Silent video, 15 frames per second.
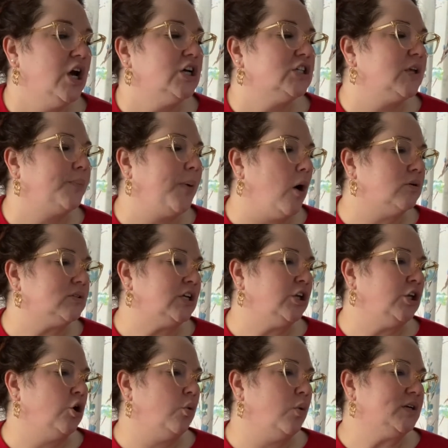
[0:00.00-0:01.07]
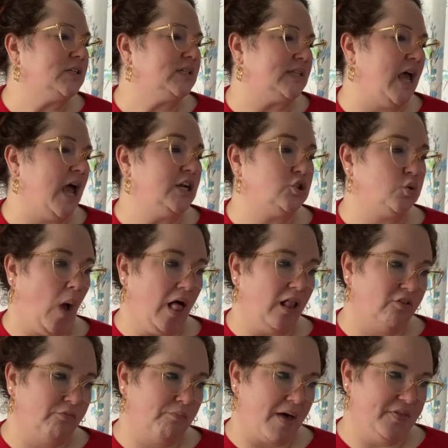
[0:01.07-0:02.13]
Supposing you were to say 12
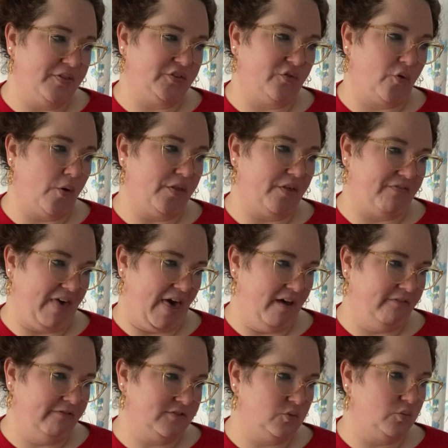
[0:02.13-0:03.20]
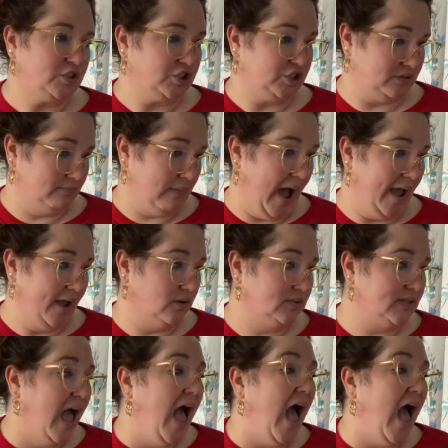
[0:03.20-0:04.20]
months for the theft, which is mild,